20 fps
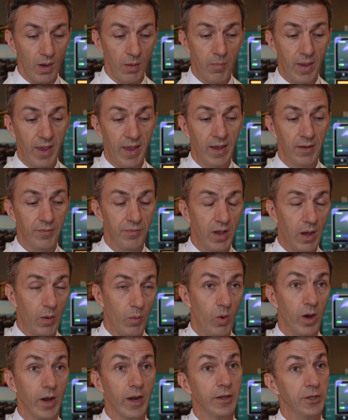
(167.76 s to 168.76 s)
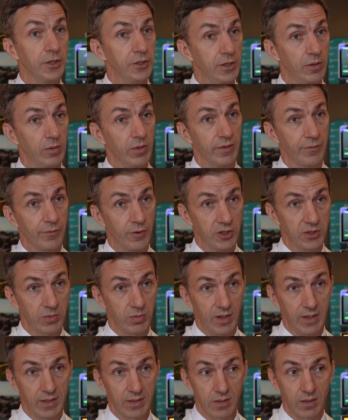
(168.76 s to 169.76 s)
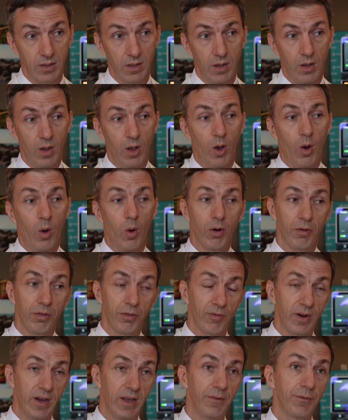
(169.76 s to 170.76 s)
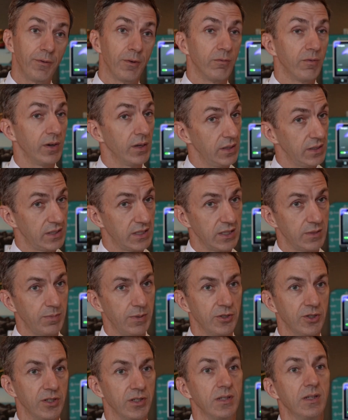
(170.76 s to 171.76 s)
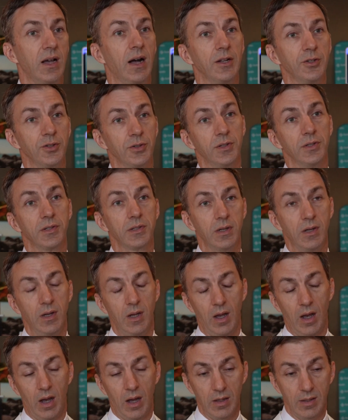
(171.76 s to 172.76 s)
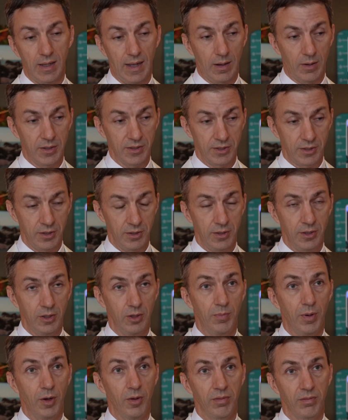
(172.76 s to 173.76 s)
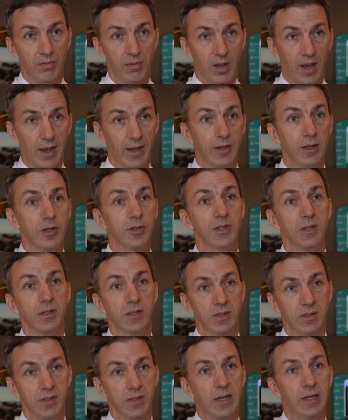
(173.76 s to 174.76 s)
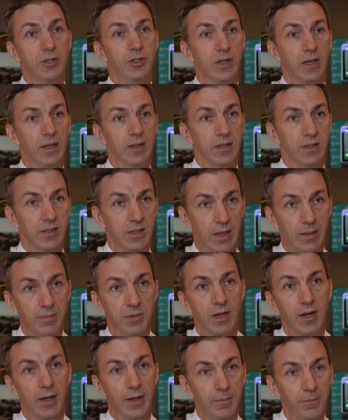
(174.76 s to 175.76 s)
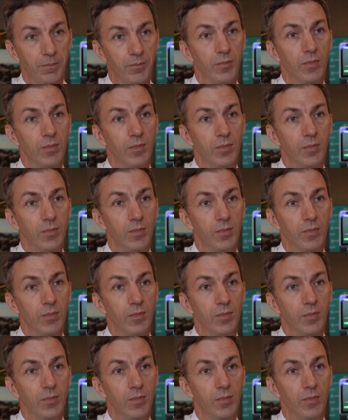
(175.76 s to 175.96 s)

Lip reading: may have not wanted to do in the first place. Or three, for really suspicious nodules, allow us to do both diagnosis and staging at the same time.